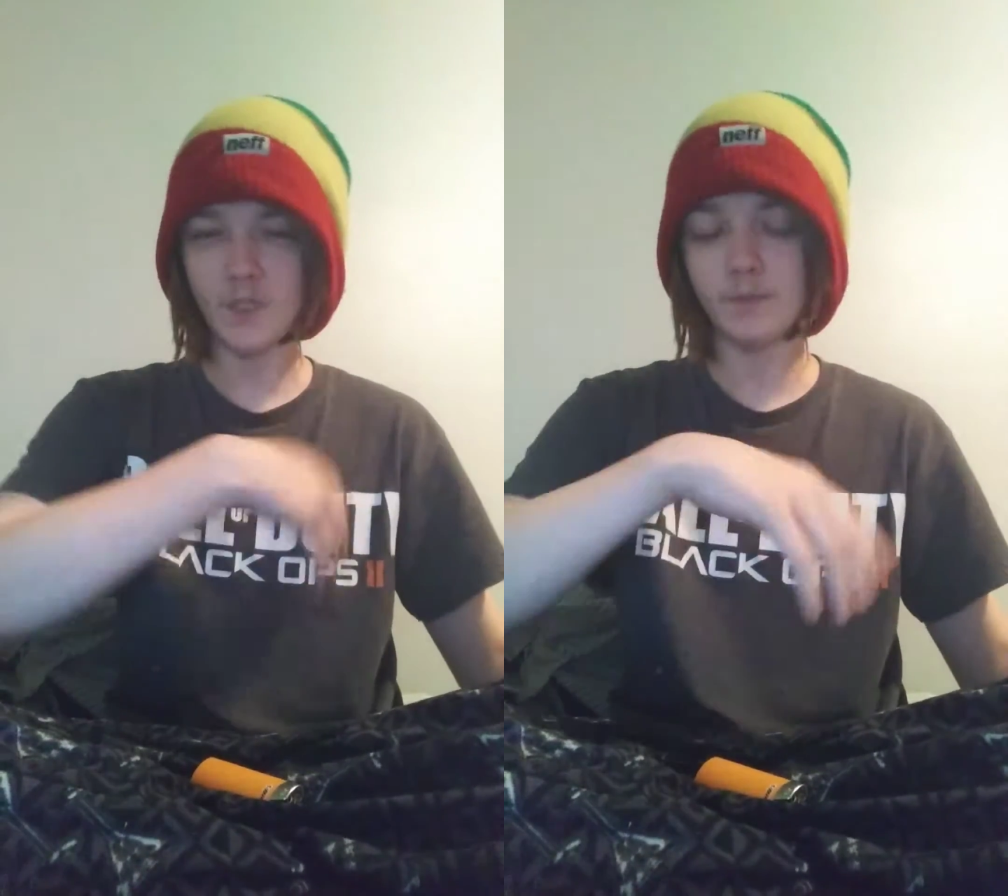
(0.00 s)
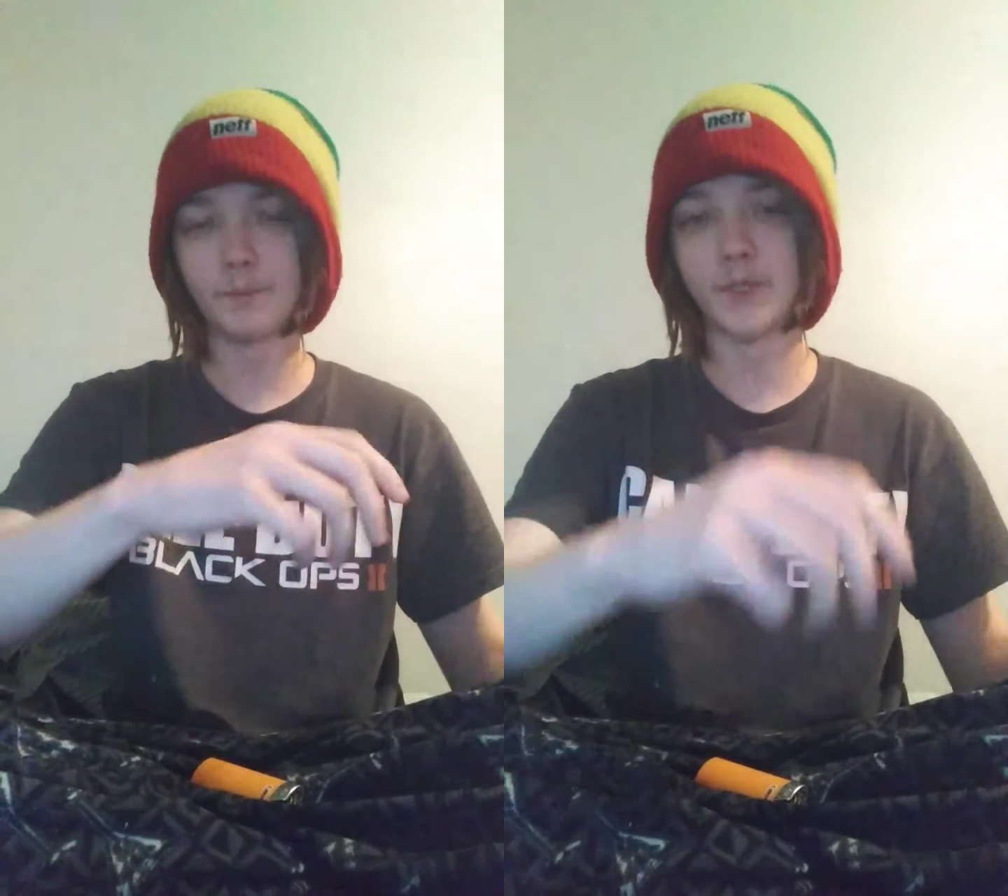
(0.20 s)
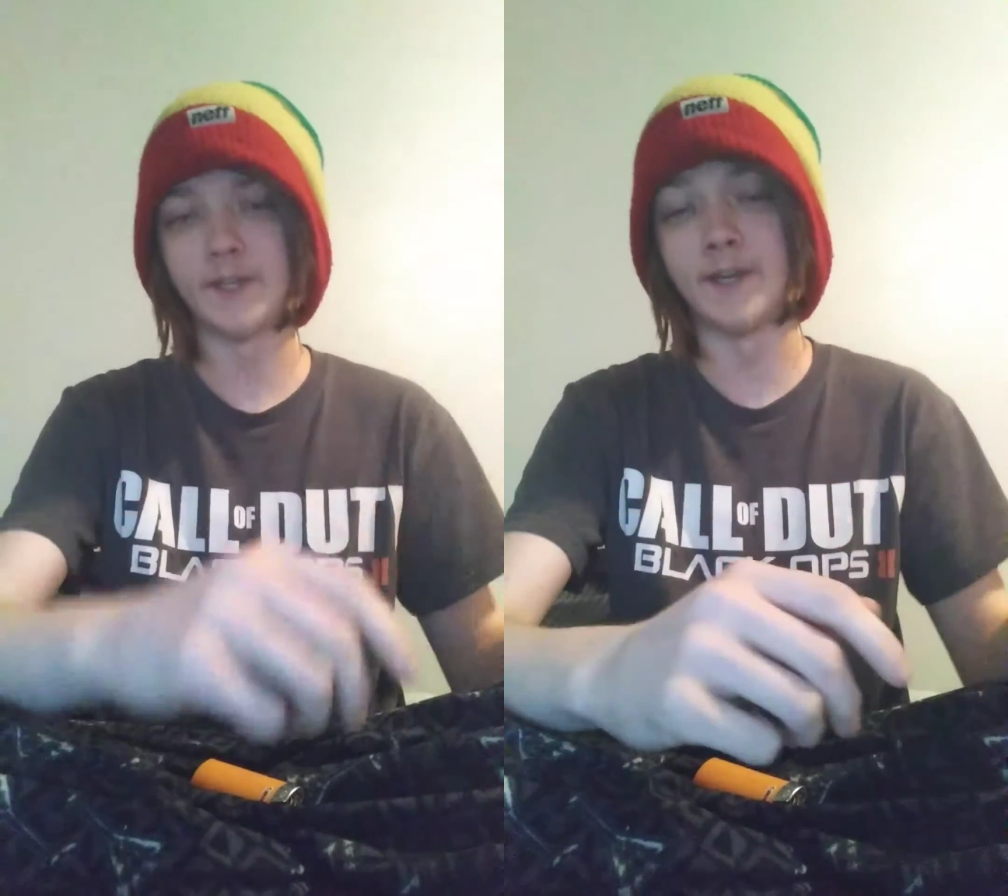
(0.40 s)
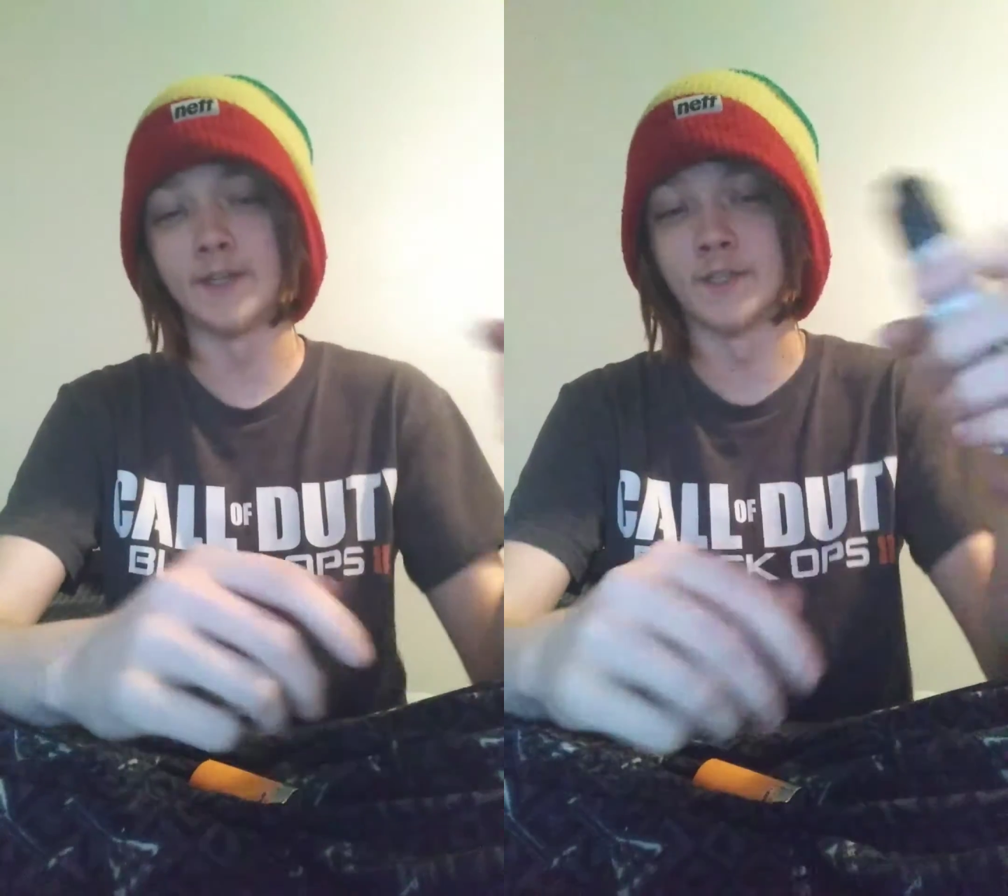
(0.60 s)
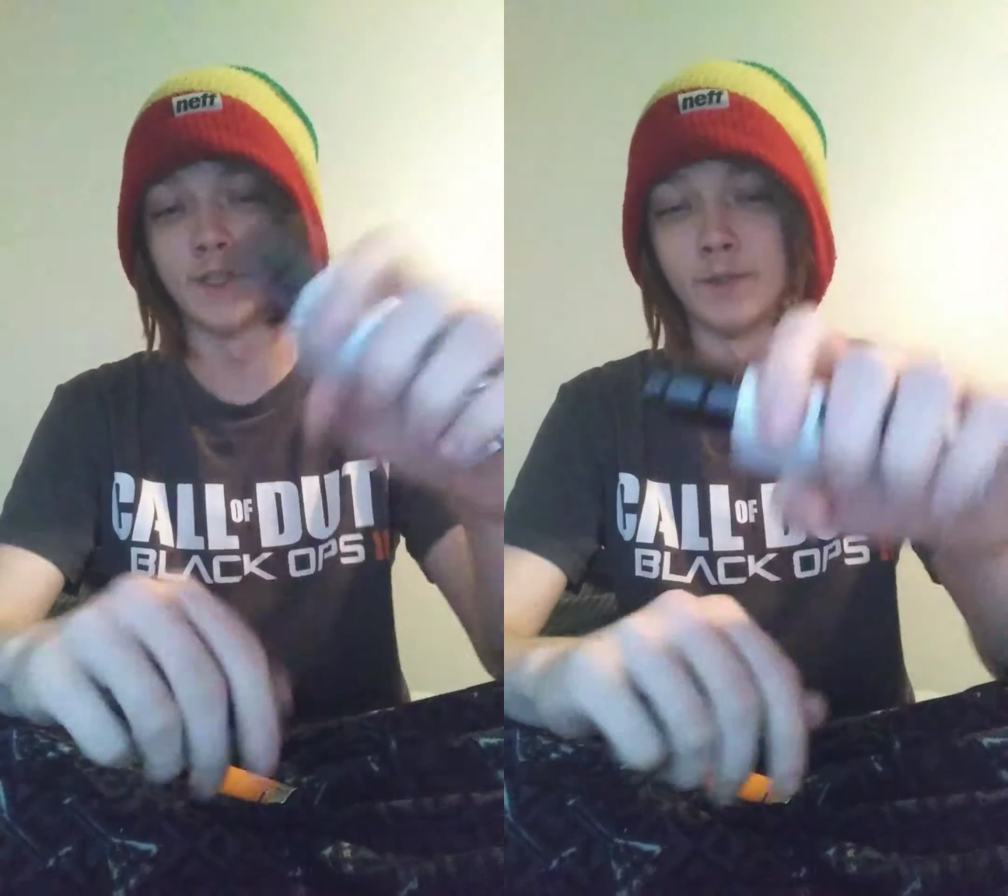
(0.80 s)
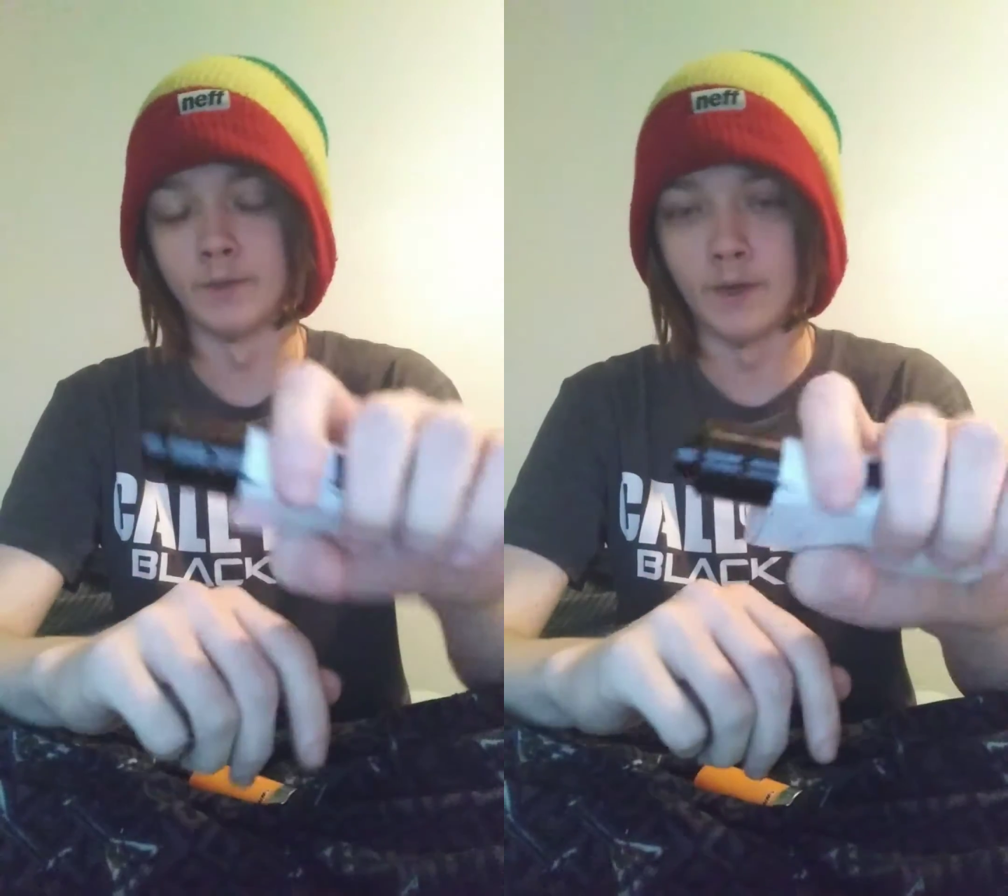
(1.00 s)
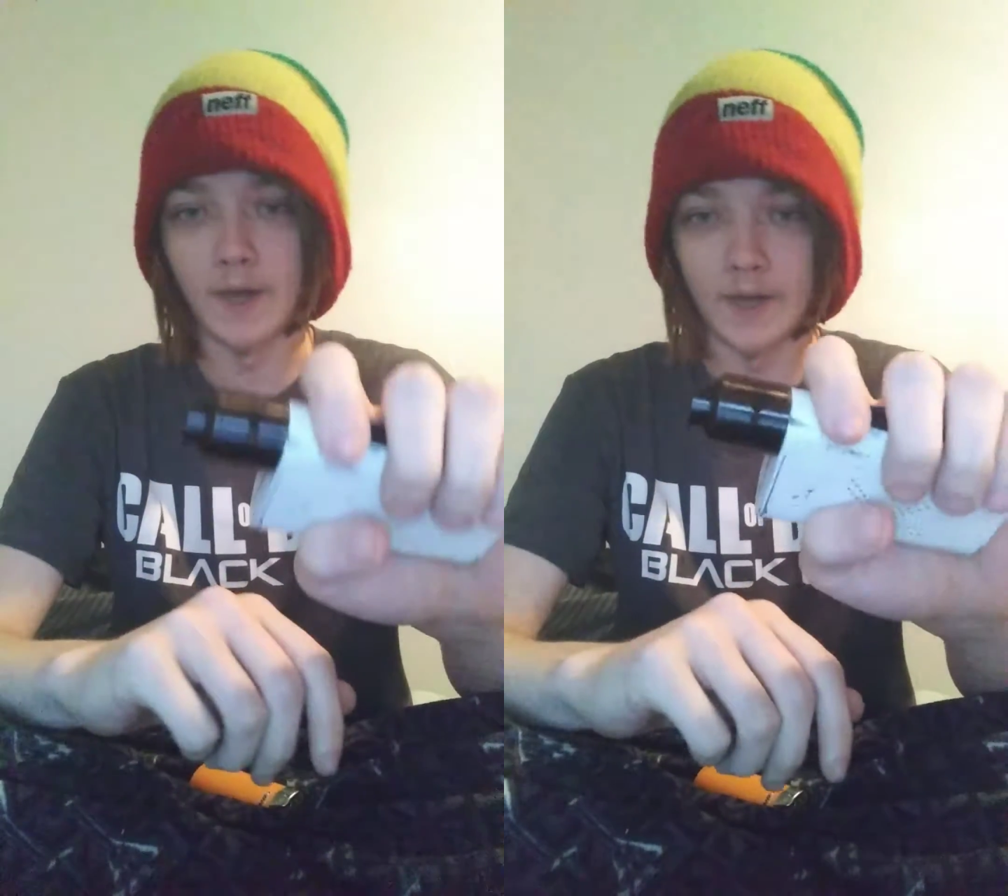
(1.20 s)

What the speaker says: But yeah, so